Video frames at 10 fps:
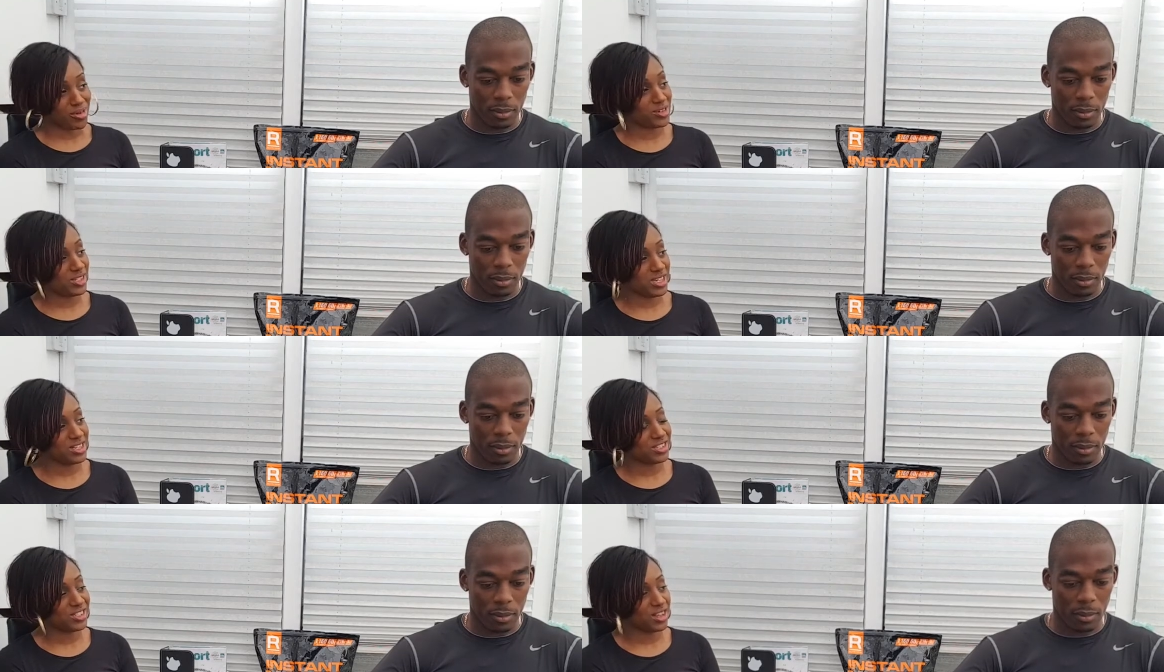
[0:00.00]

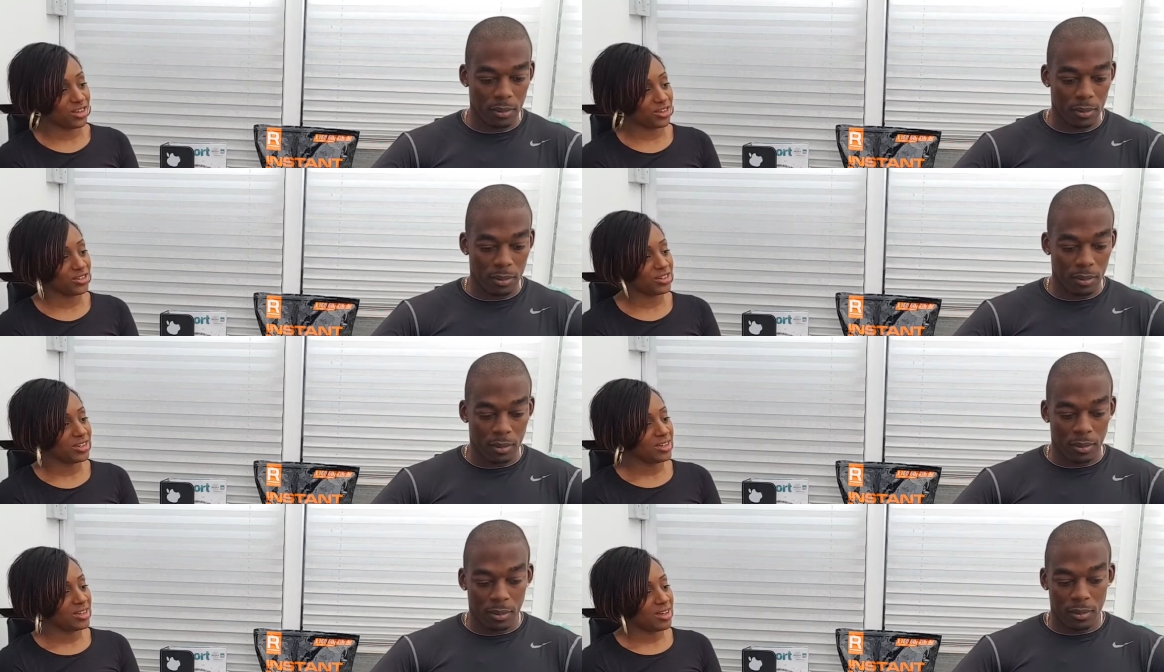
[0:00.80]
Speaker 1: protein. So,
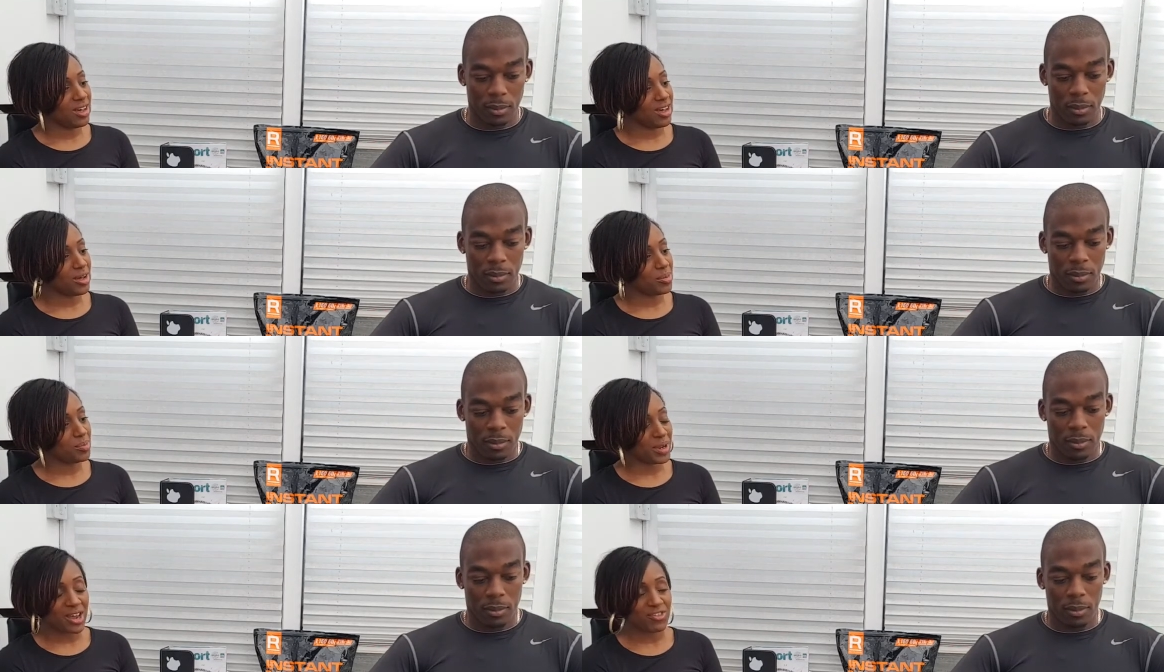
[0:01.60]
um,
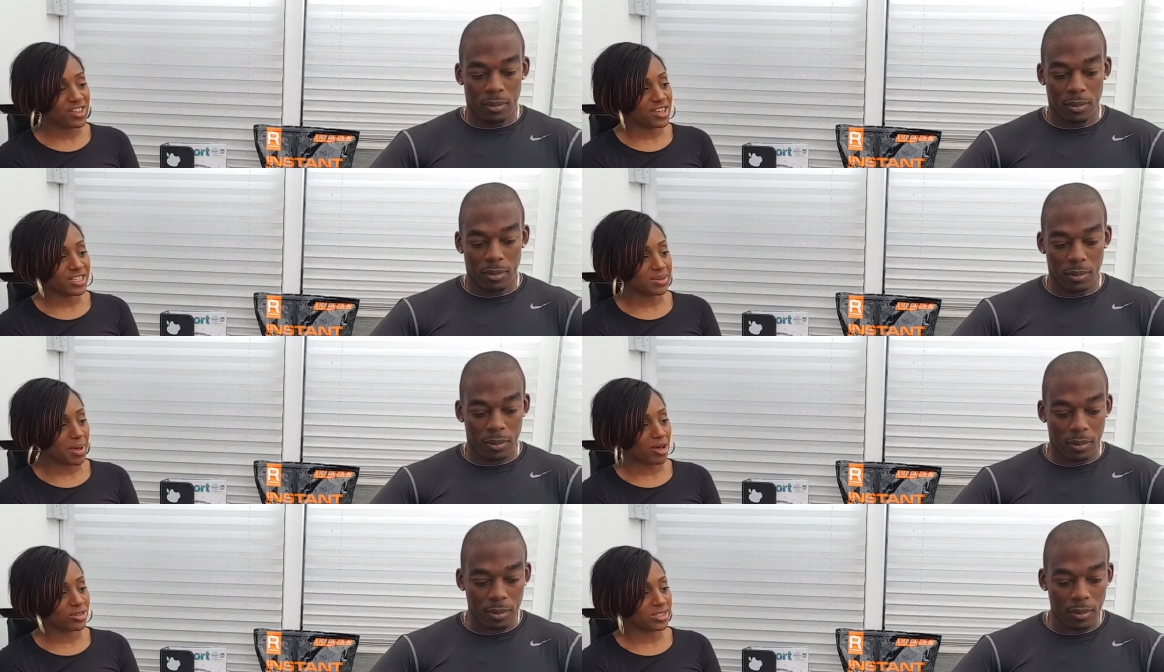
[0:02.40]
but everything is
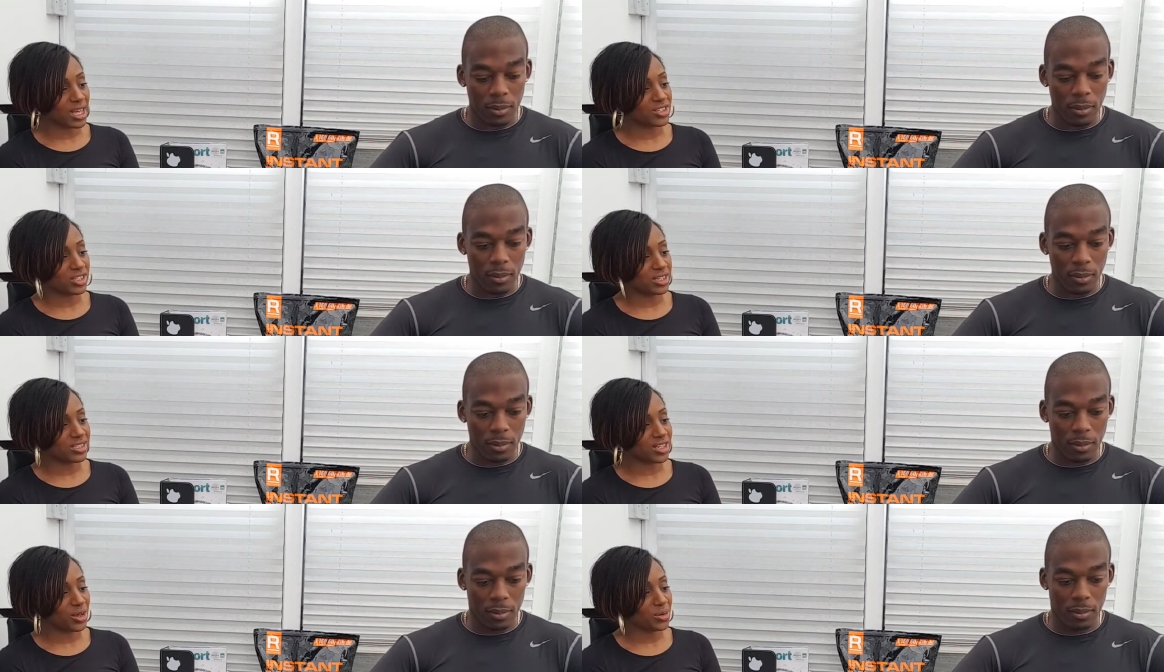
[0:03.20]
about scheduling.
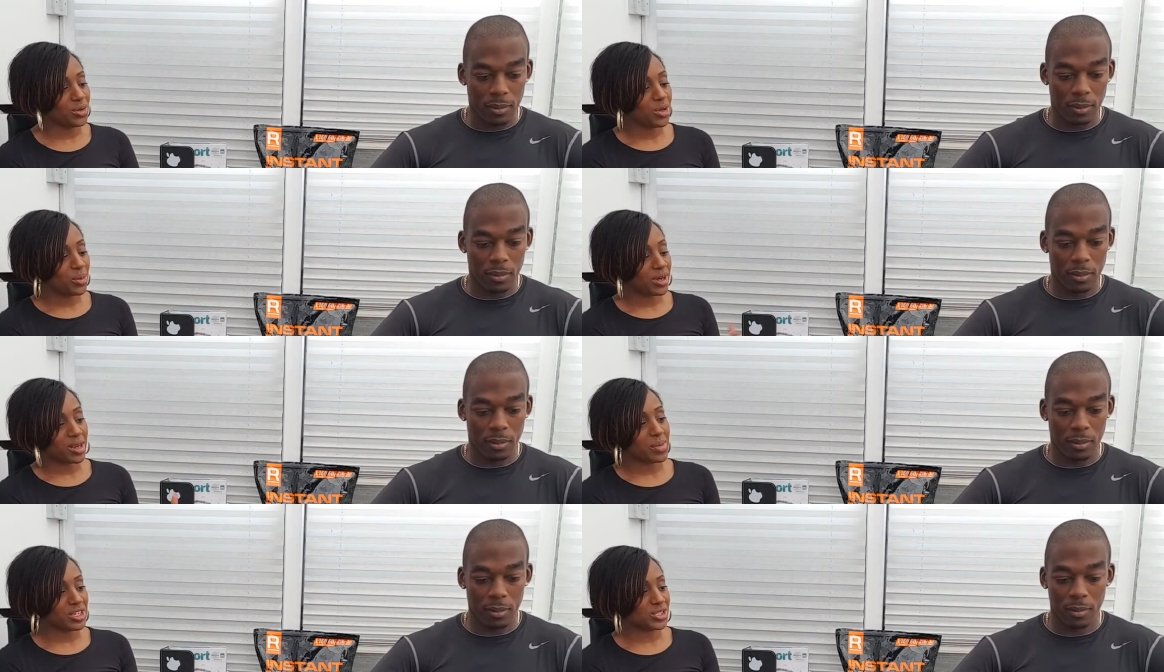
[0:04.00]
So we're going
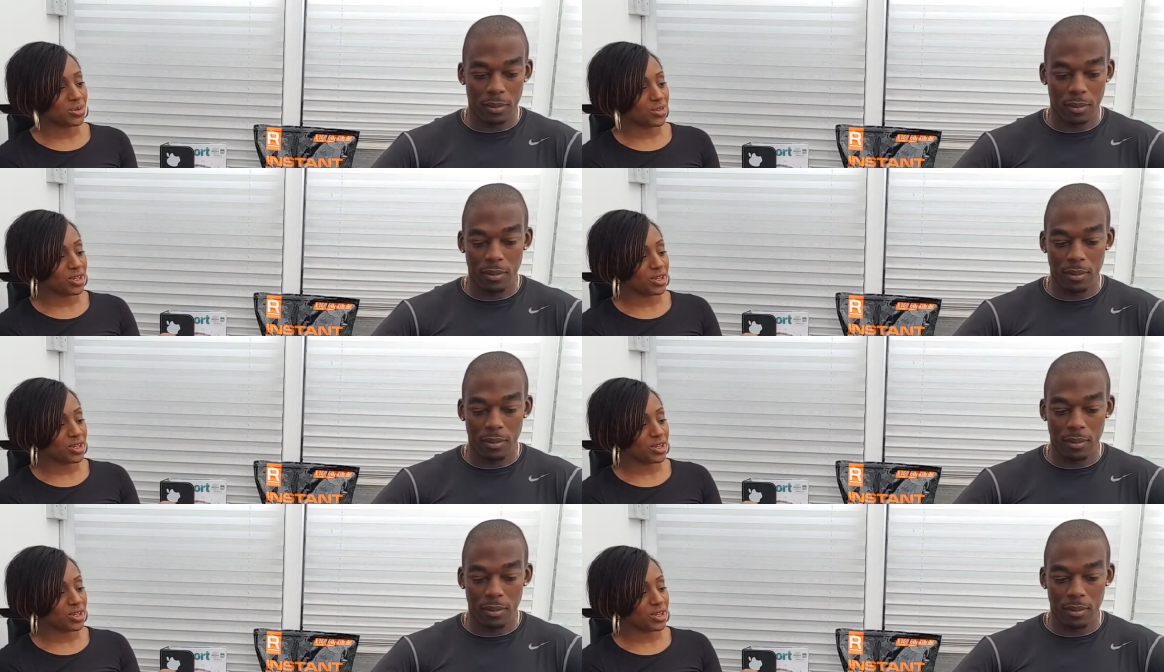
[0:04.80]
to make sure